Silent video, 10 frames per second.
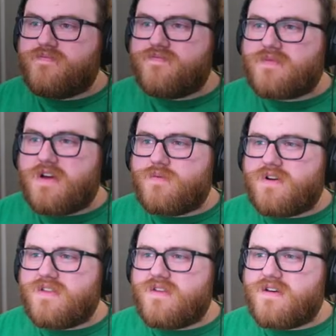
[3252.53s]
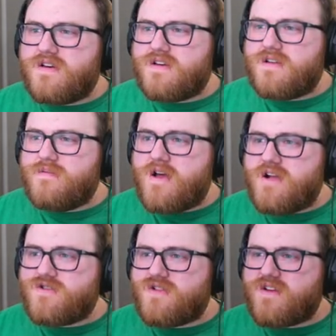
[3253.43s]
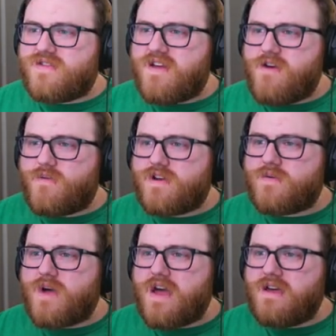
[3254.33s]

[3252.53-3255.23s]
And one of the notches on there went away.